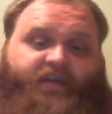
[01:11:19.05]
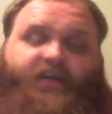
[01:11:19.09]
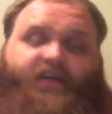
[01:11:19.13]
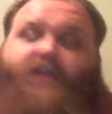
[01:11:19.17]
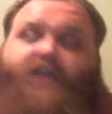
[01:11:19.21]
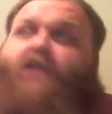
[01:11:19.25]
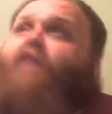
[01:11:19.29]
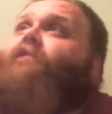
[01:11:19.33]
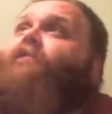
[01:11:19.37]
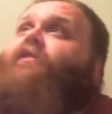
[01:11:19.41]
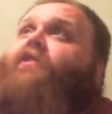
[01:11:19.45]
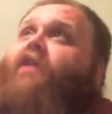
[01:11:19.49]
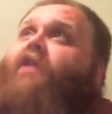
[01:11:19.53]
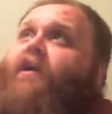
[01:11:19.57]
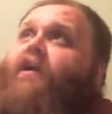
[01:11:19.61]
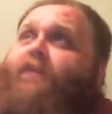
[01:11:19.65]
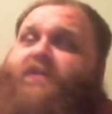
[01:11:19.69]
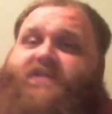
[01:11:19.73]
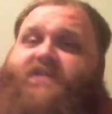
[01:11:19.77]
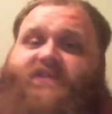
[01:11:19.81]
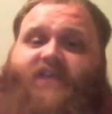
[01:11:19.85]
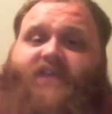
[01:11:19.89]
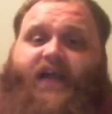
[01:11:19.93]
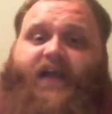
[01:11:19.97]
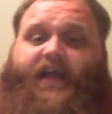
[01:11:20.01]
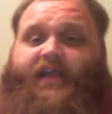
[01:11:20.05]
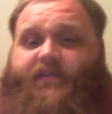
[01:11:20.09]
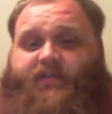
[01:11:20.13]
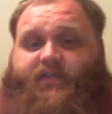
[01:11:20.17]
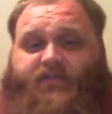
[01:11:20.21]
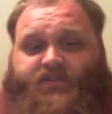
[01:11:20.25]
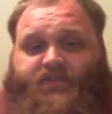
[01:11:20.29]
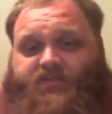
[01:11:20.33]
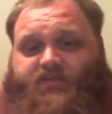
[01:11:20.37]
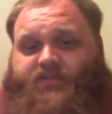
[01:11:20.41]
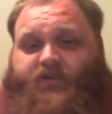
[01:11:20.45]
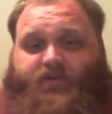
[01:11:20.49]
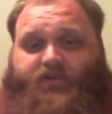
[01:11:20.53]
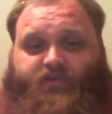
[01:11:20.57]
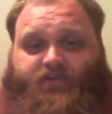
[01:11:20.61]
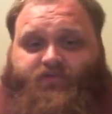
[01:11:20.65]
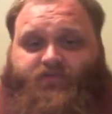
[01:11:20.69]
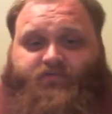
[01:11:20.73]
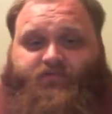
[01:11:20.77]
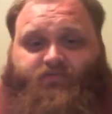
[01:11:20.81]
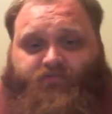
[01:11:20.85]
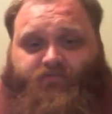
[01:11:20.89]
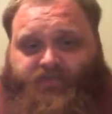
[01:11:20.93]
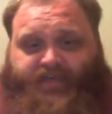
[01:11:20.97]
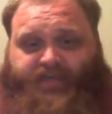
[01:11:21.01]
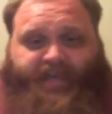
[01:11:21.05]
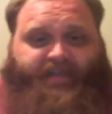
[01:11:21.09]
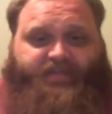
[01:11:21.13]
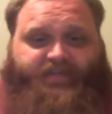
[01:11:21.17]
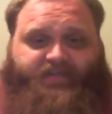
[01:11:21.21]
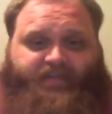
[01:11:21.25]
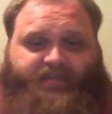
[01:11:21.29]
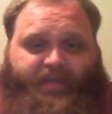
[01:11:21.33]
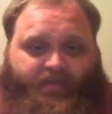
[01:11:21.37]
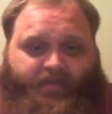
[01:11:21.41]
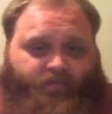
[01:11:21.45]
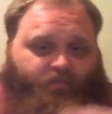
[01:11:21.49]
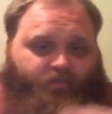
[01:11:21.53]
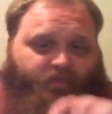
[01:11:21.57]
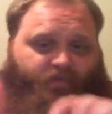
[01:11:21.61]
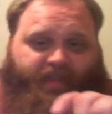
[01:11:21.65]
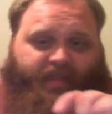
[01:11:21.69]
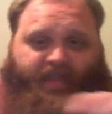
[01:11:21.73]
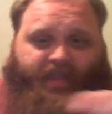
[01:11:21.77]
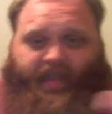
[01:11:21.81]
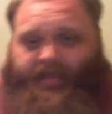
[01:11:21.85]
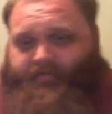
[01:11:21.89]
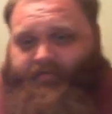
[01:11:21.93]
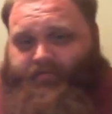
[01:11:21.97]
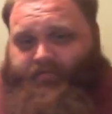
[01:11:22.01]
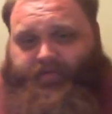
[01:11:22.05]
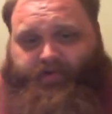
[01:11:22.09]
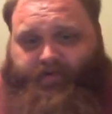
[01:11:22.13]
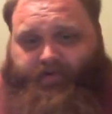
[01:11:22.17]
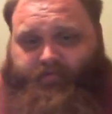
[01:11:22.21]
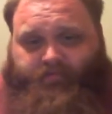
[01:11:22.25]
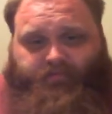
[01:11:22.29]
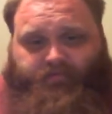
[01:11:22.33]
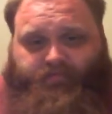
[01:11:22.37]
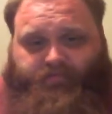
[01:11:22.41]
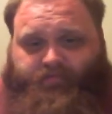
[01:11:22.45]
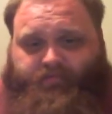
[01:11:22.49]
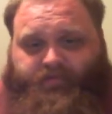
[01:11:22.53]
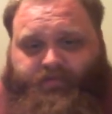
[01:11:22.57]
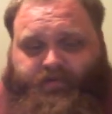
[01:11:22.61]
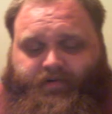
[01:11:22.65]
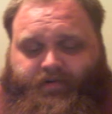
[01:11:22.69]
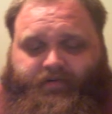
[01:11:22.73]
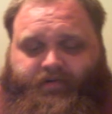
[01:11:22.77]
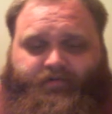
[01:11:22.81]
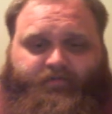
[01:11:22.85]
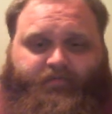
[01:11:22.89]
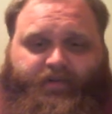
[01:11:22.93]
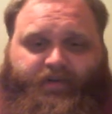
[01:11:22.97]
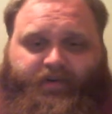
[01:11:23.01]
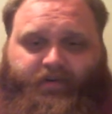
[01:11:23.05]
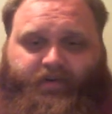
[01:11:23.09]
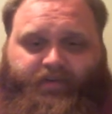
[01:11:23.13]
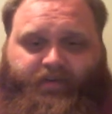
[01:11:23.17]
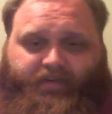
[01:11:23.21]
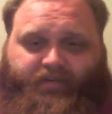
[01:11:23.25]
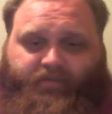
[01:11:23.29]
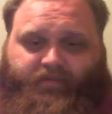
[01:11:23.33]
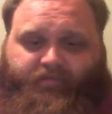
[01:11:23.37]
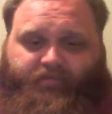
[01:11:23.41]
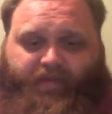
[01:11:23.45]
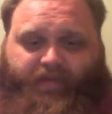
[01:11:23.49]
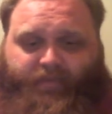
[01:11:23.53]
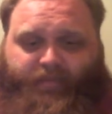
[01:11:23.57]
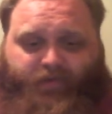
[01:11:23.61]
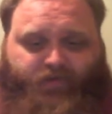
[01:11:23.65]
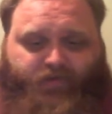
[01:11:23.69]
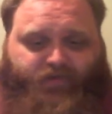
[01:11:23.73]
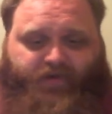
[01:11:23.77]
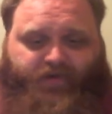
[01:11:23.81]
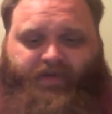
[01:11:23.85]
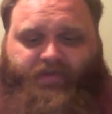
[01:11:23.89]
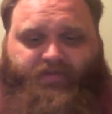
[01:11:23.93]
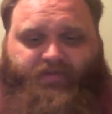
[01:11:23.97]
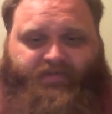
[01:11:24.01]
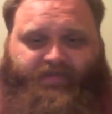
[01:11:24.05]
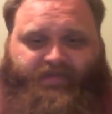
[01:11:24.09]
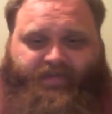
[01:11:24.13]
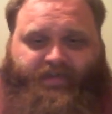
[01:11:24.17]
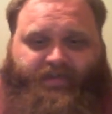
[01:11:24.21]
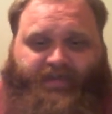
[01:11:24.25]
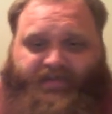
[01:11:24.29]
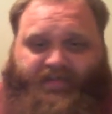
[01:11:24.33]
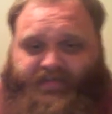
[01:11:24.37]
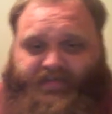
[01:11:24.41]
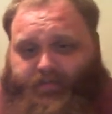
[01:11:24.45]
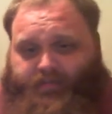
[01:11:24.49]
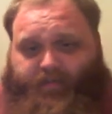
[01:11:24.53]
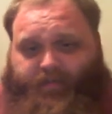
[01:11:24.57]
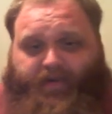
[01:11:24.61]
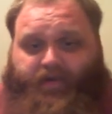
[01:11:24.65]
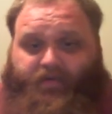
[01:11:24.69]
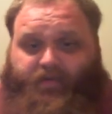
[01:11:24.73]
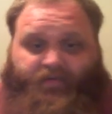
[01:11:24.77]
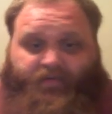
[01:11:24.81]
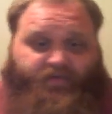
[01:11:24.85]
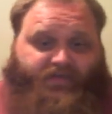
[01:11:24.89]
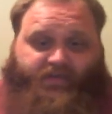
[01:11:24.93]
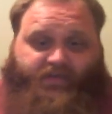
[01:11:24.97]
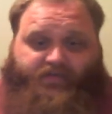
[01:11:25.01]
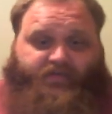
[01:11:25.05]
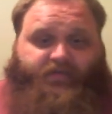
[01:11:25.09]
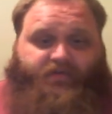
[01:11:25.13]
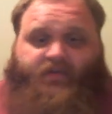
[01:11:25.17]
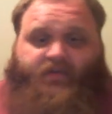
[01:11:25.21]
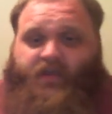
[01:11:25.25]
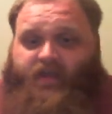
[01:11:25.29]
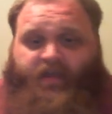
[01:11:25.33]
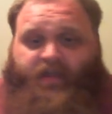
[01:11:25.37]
if you look up in the sky, there's certain jets that when they have their like the vapor trails, then they disappear. And there's other